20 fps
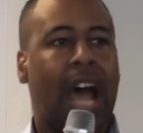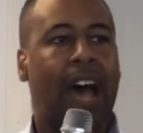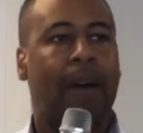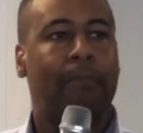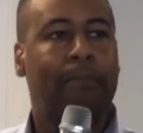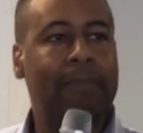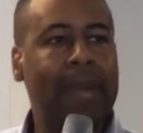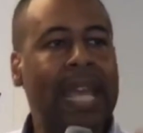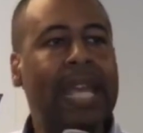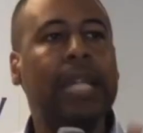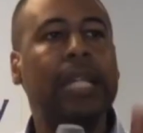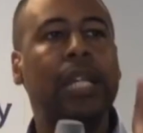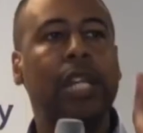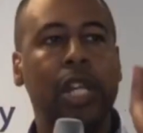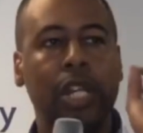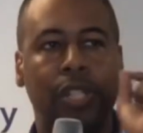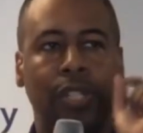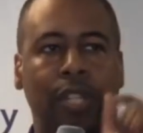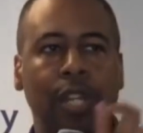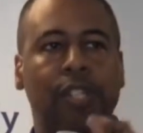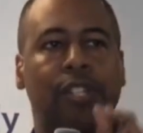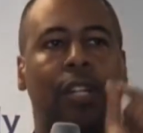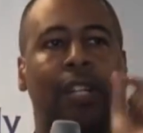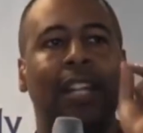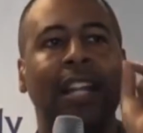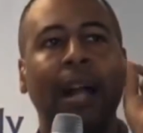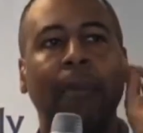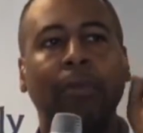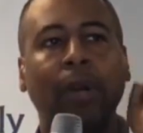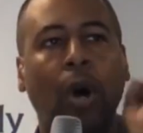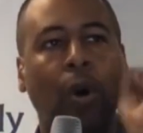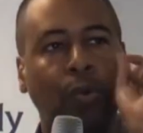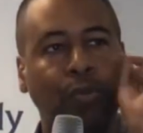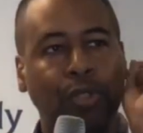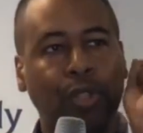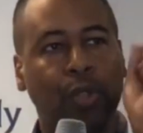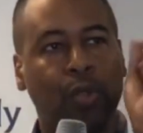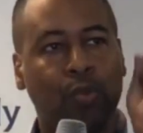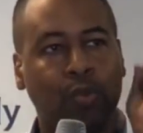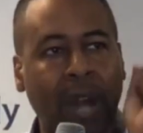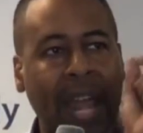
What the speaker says: I made a decision that I'm going to do